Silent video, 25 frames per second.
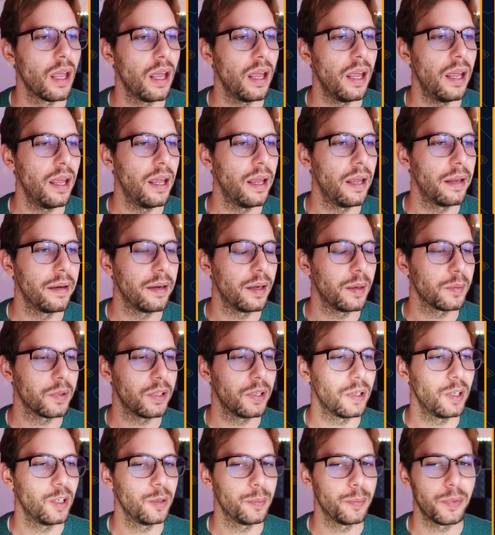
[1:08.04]
and I'm
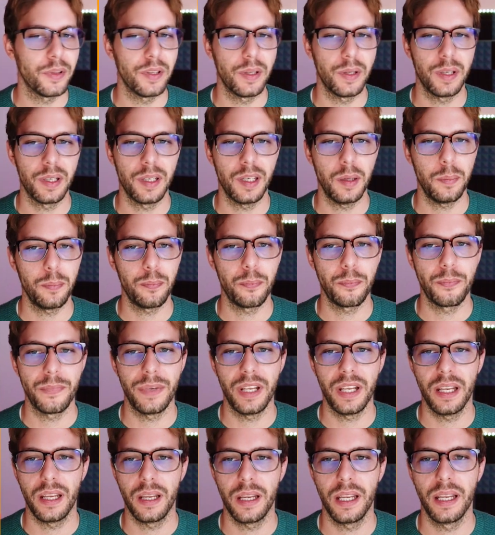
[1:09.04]
going to open that up
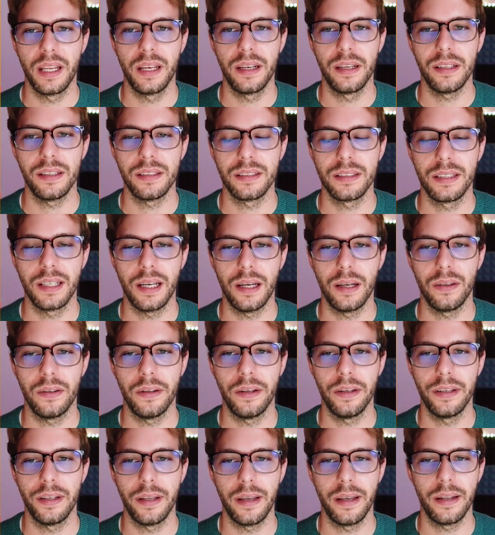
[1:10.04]
and
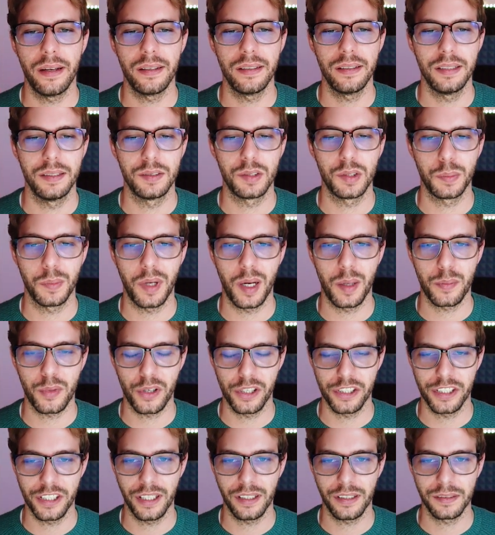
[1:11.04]
download it into my
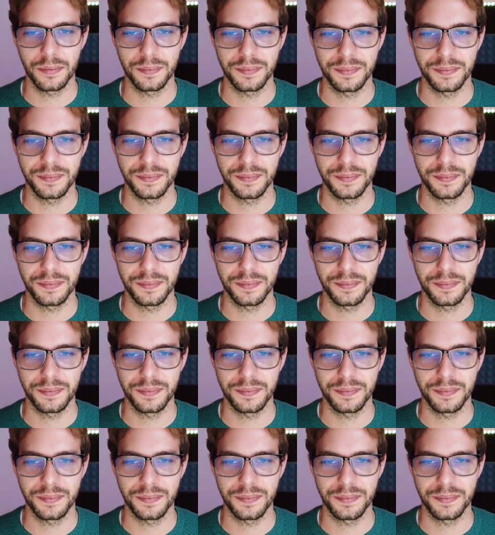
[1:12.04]
project.